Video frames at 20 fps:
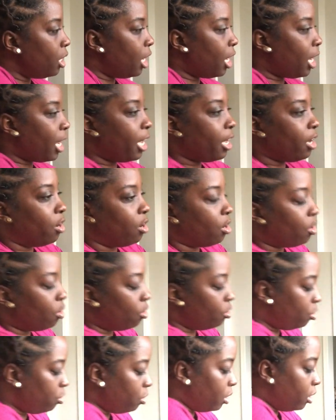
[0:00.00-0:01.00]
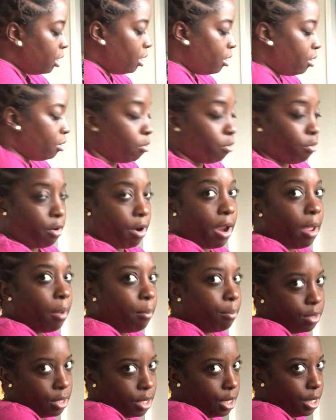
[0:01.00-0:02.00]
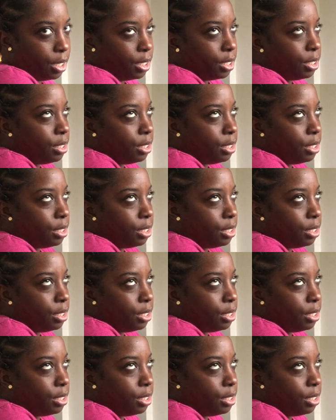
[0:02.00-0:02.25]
I ain't gonna go to another rambling.